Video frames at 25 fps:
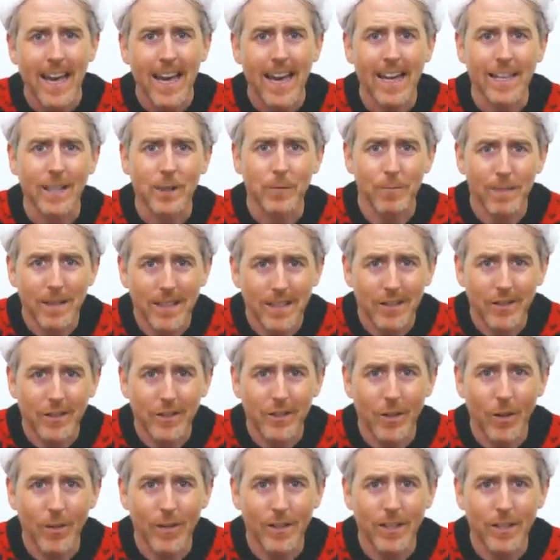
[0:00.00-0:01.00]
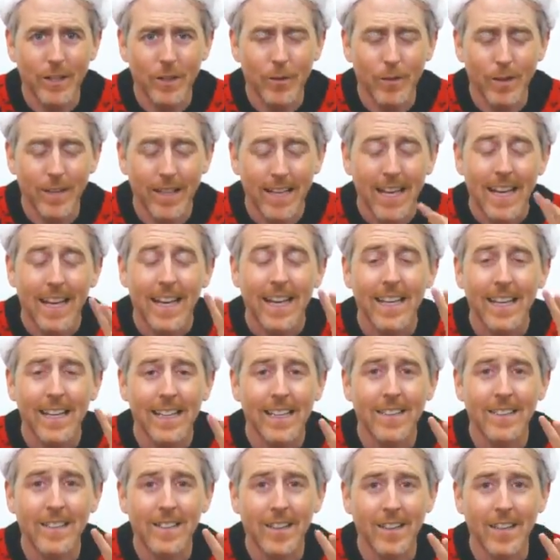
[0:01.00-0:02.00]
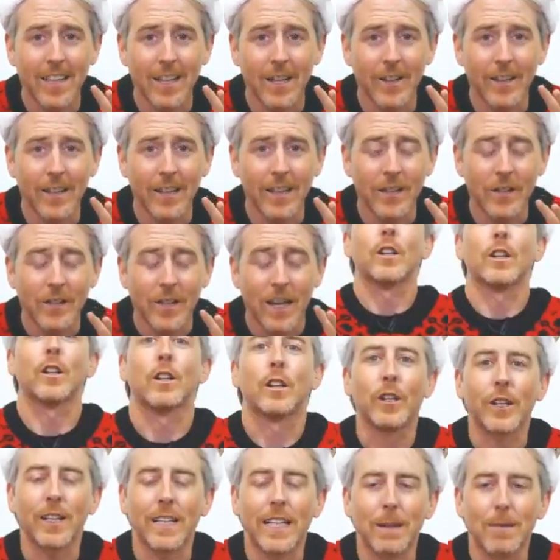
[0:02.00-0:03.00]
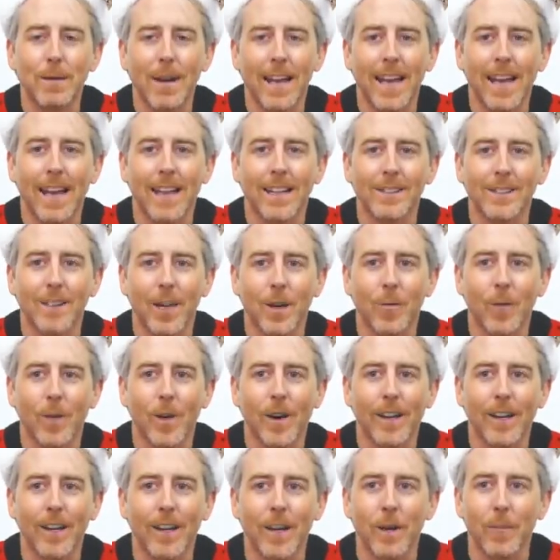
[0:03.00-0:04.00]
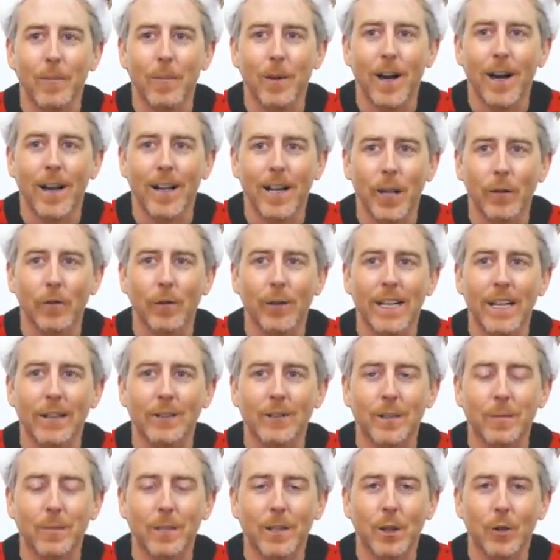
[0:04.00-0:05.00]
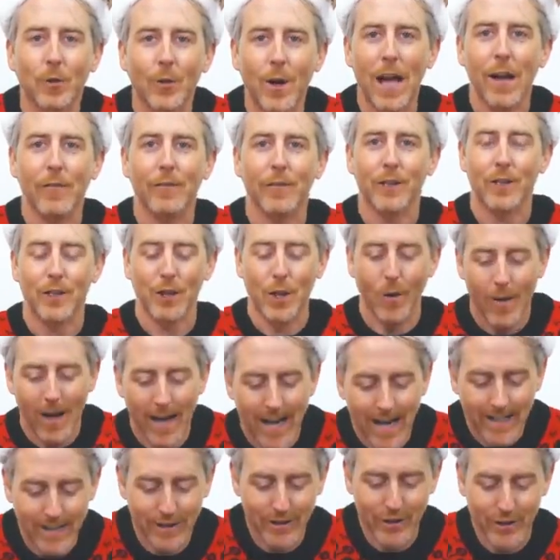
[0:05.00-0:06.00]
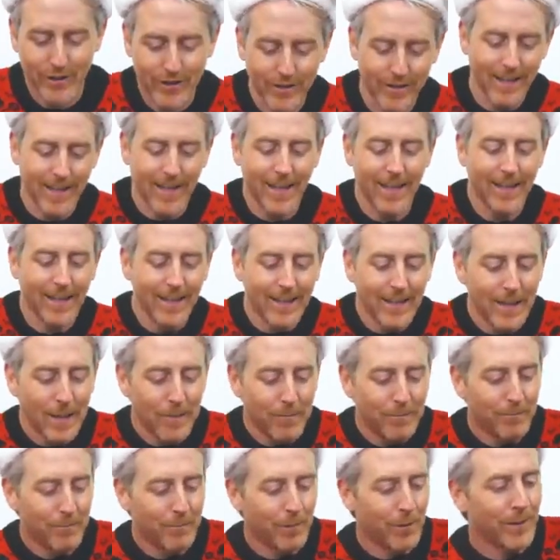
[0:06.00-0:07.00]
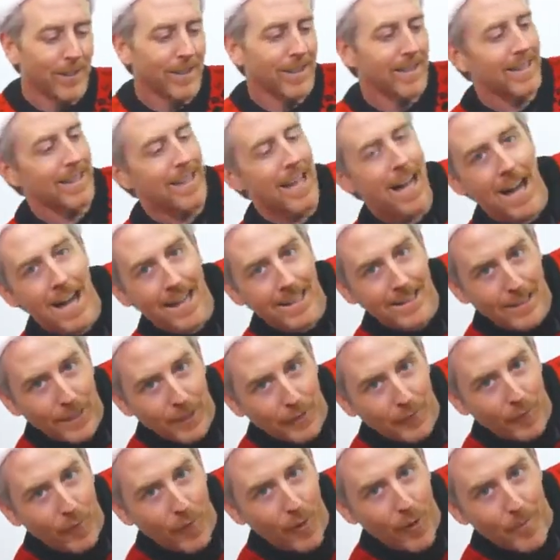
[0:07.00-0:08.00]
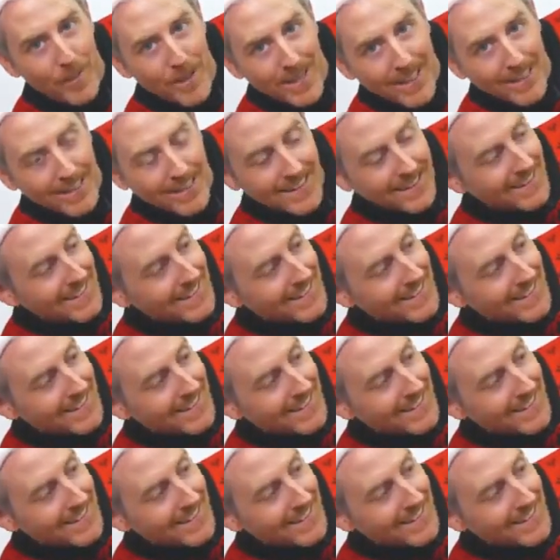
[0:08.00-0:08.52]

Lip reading: It has mittens sewn into it. It is hilarious. Couldn't get my hands on one, but if we can have someone in graphics go ahead and just put it on there for me.